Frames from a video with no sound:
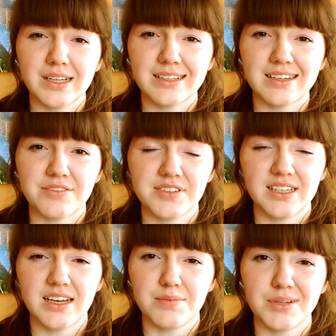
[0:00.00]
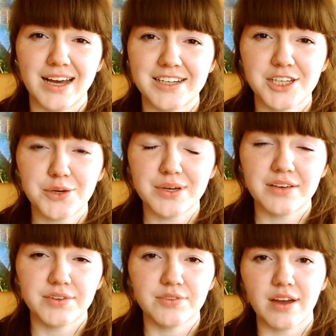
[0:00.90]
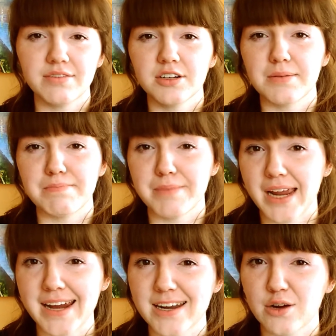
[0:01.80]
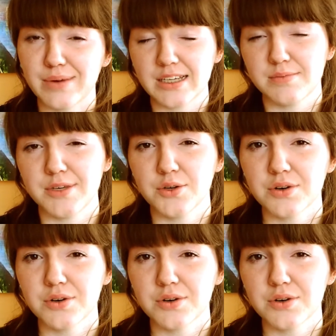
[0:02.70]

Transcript: will definitely apply to you if you've ever made a recipe